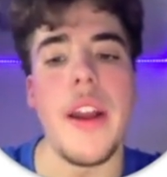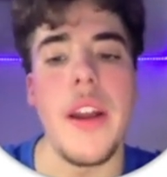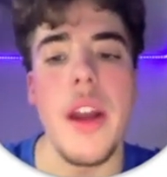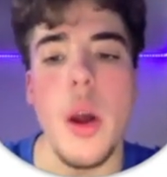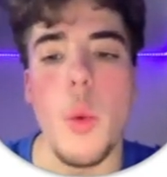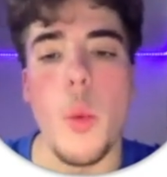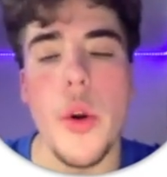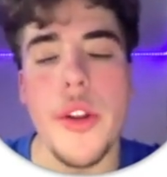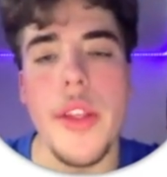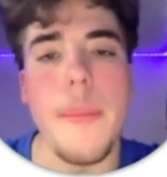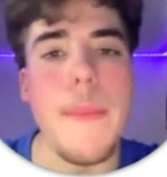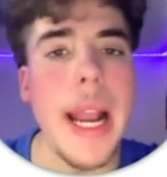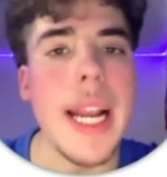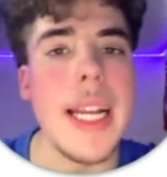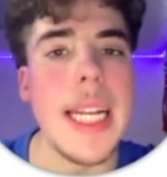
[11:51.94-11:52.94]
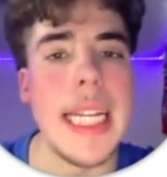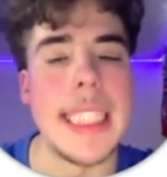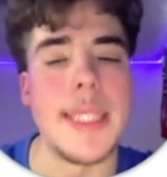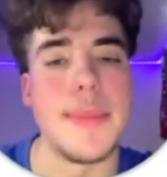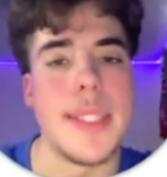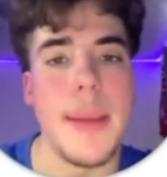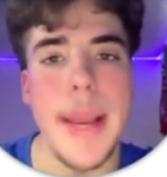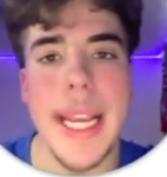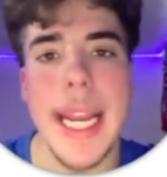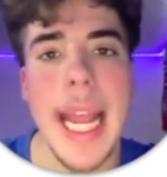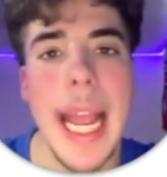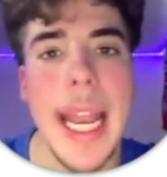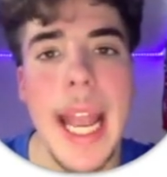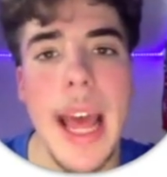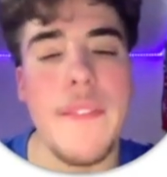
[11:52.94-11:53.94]
what are the mechanisms that make it
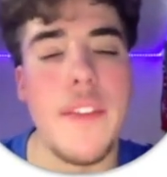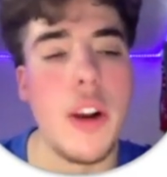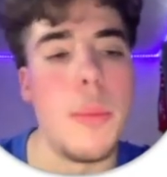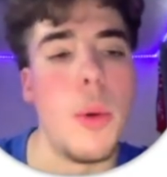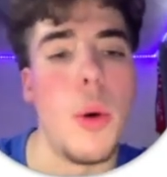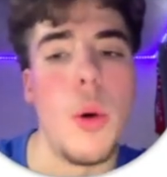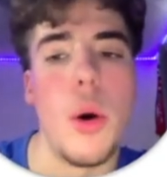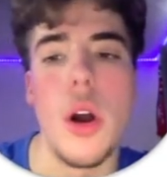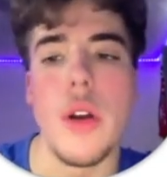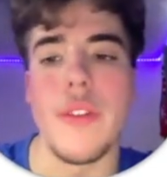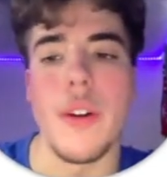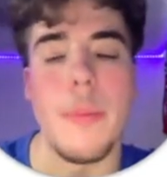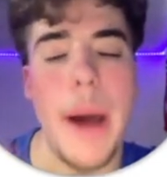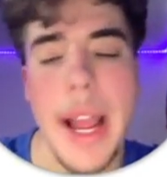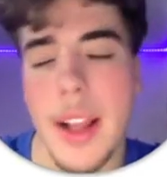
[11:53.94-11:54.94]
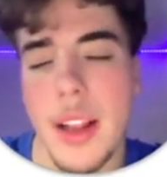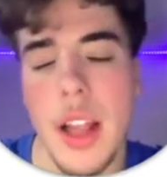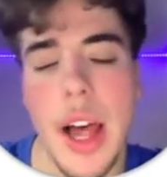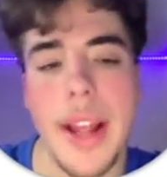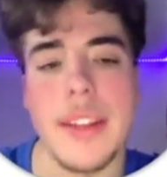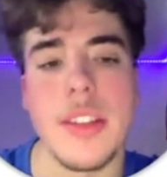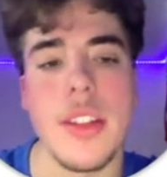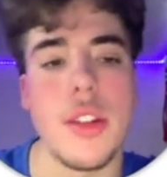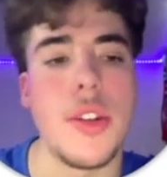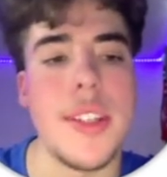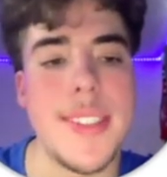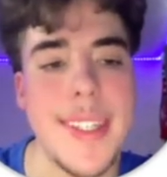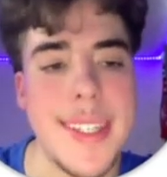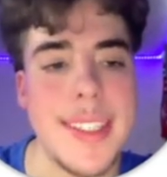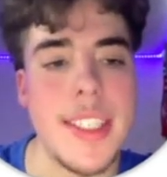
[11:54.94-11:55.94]
inevitable for my client to
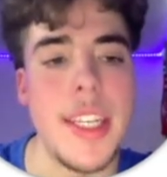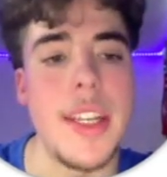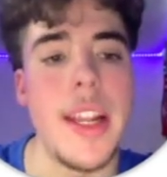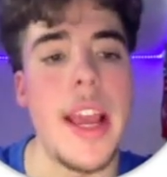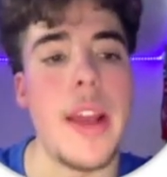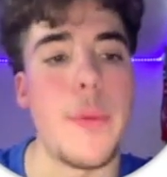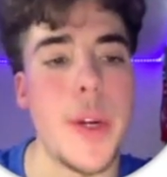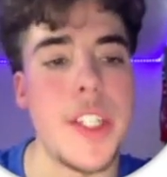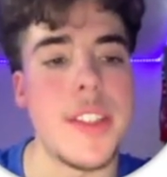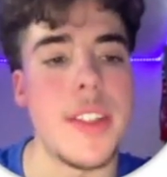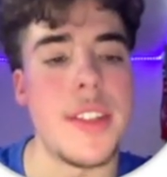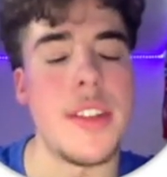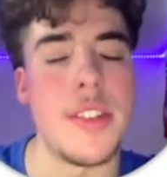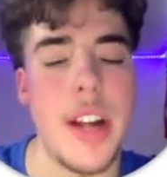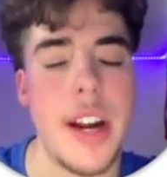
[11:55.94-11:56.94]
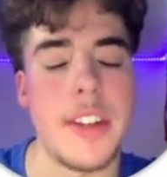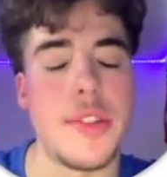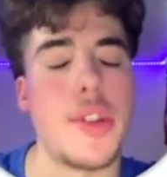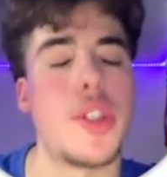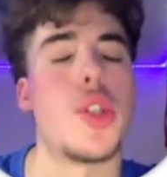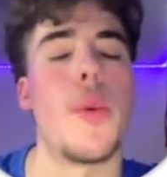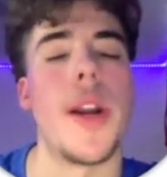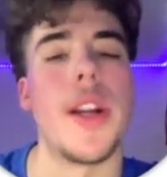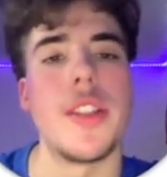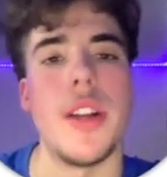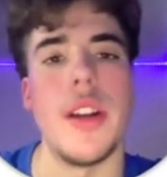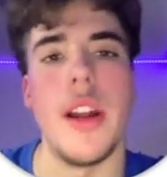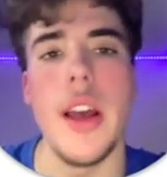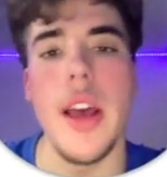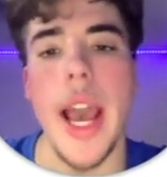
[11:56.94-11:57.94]
succeed and reach this desired situation.
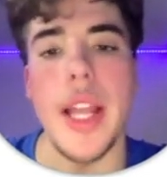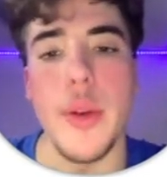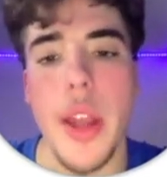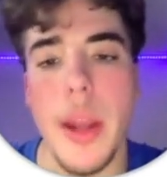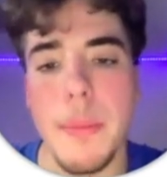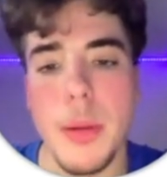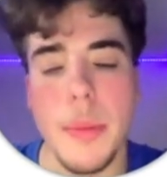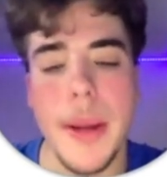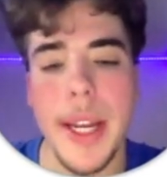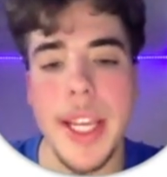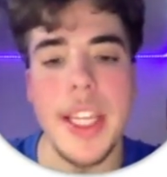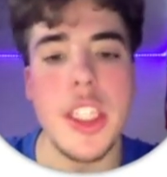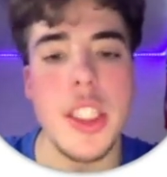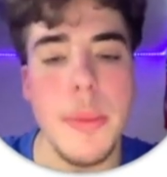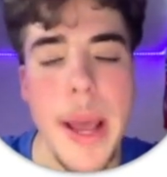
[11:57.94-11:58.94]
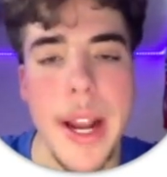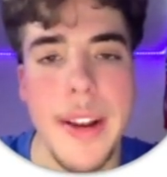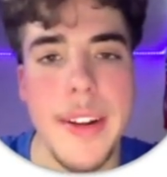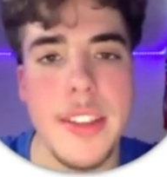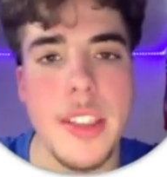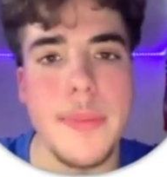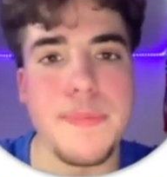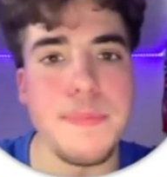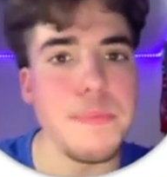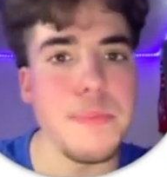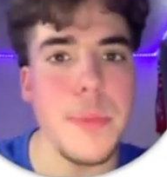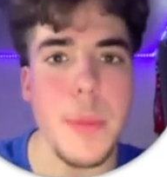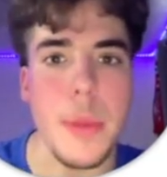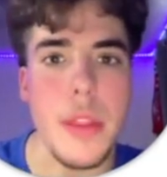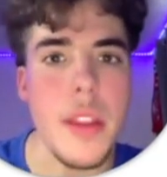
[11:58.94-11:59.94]
And you implement each mechanism.
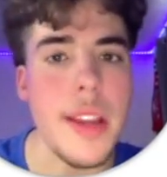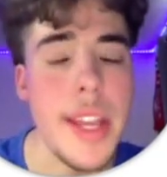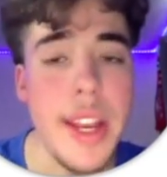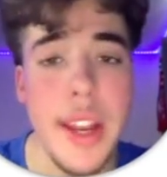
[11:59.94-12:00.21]
It either